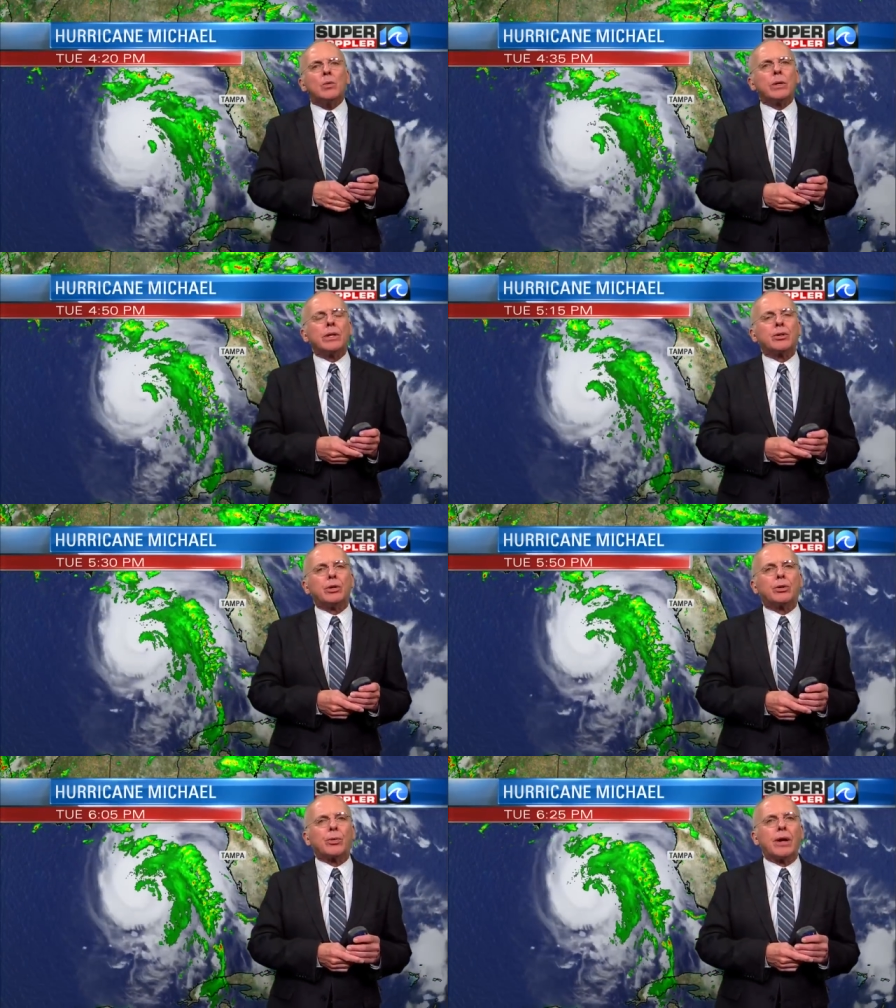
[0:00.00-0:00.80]
really
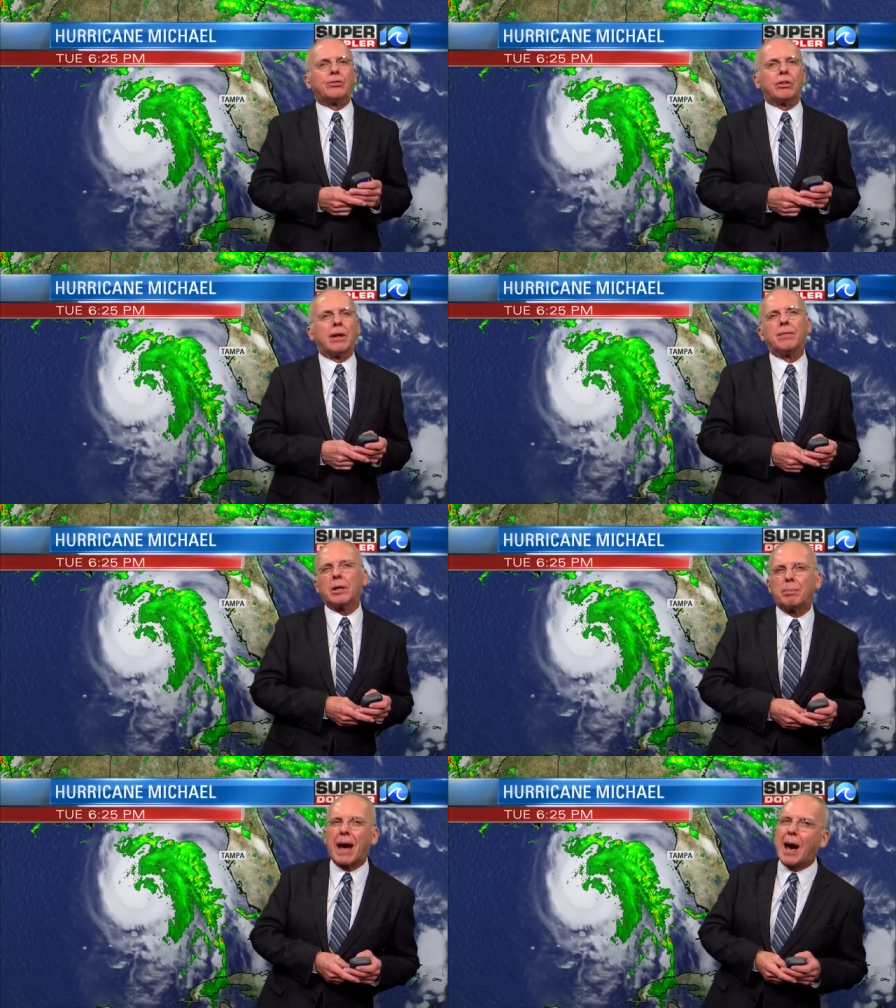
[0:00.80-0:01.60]
could create
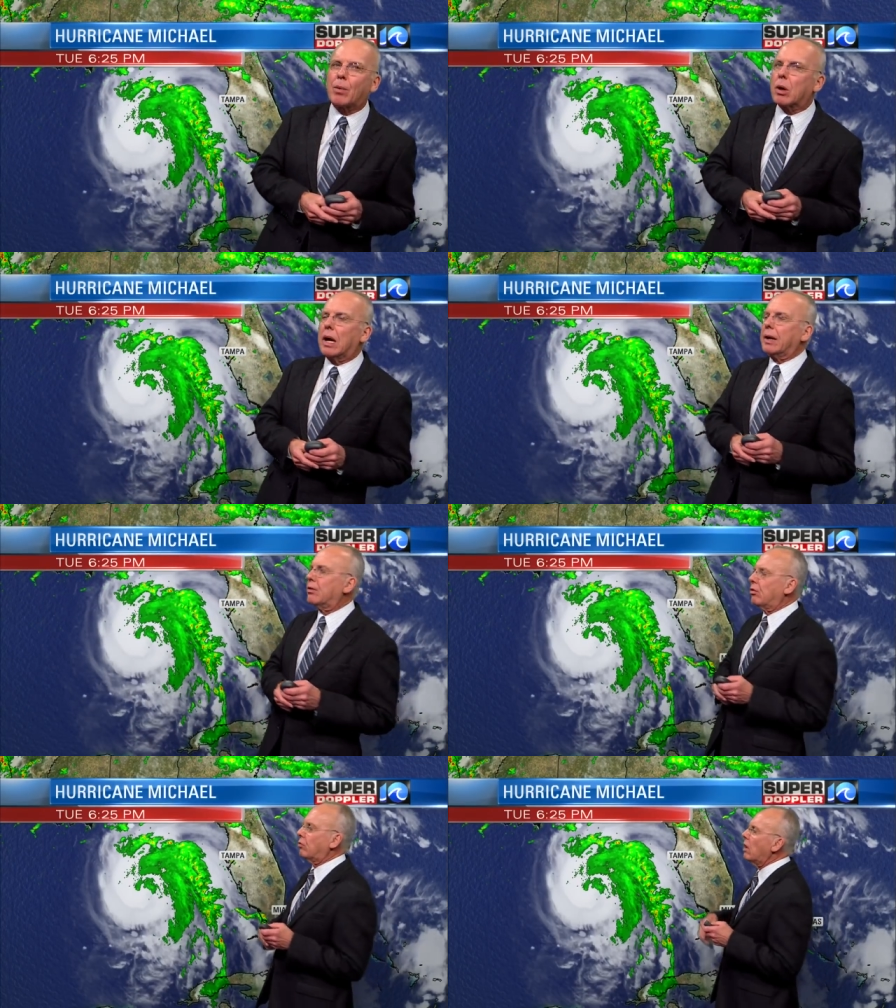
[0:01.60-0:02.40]
significant power
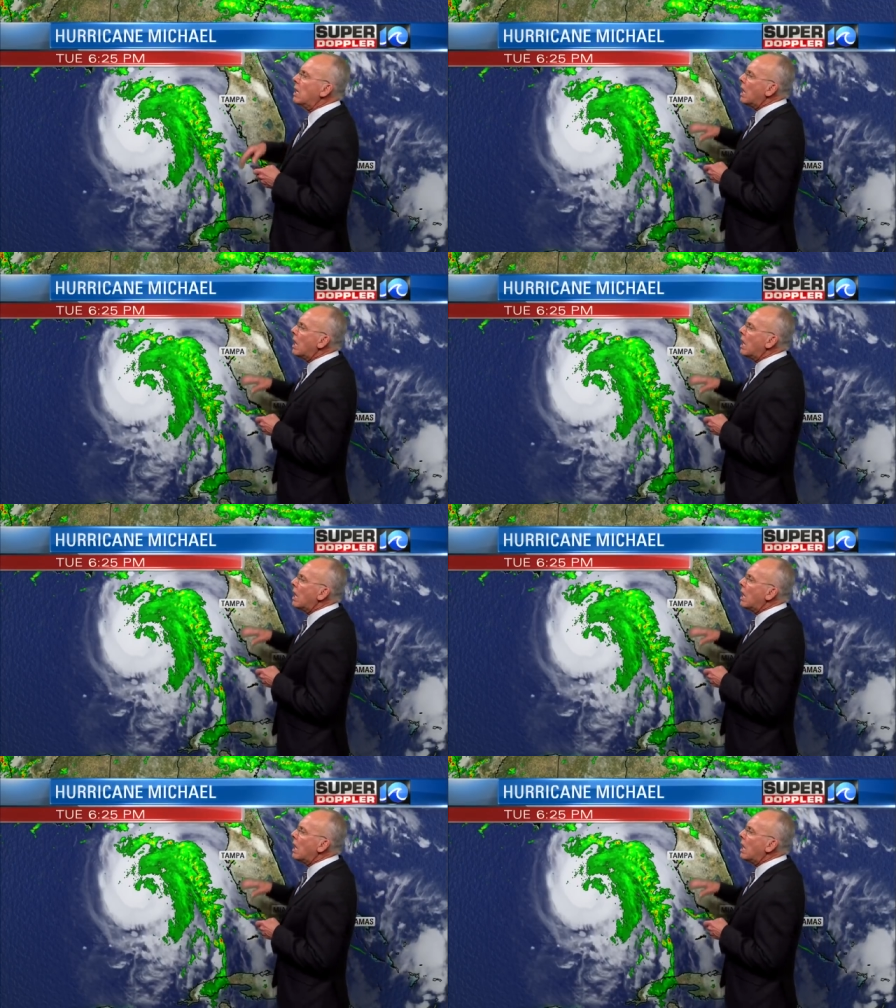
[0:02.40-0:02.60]
outages